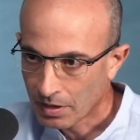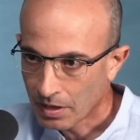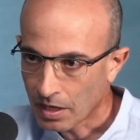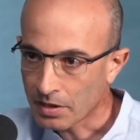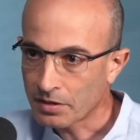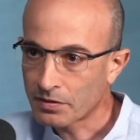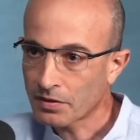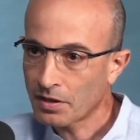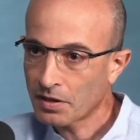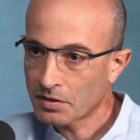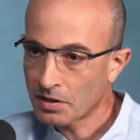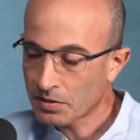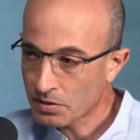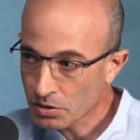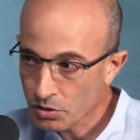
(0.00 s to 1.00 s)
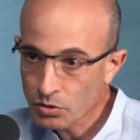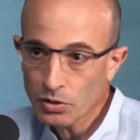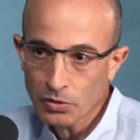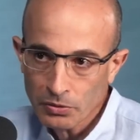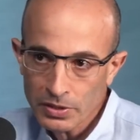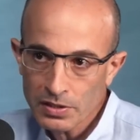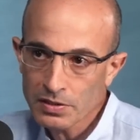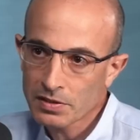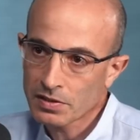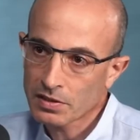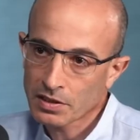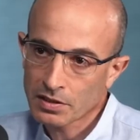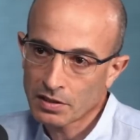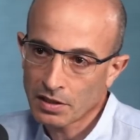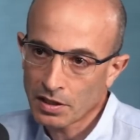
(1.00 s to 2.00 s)
And the stories,
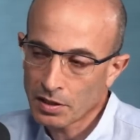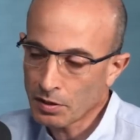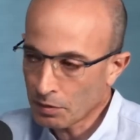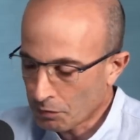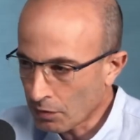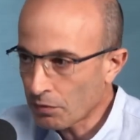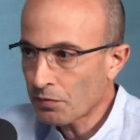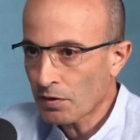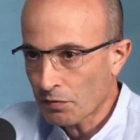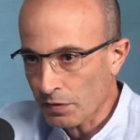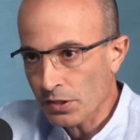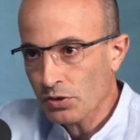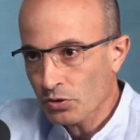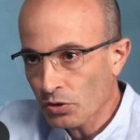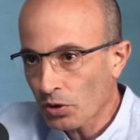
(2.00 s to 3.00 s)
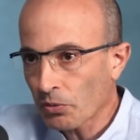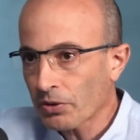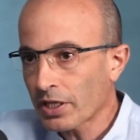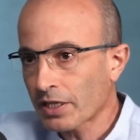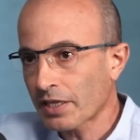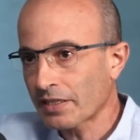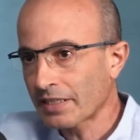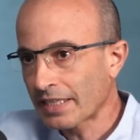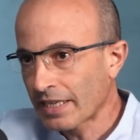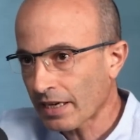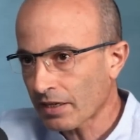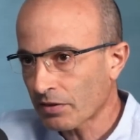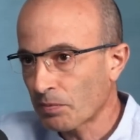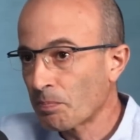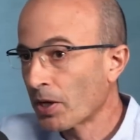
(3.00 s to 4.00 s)
if, if, if a story can
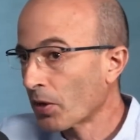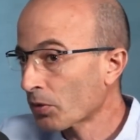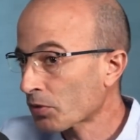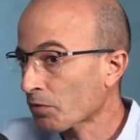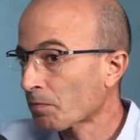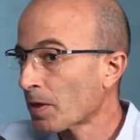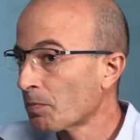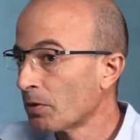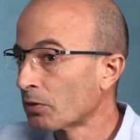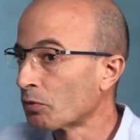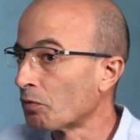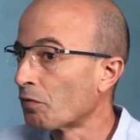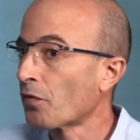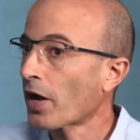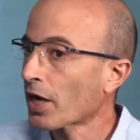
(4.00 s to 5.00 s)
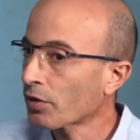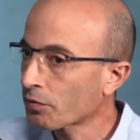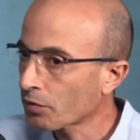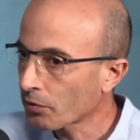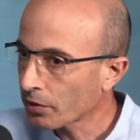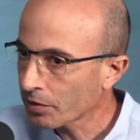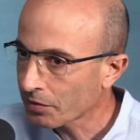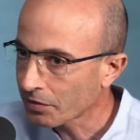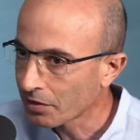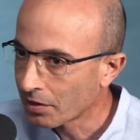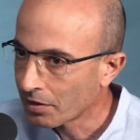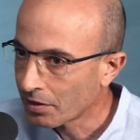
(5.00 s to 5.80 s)
get millions of people to fight for it,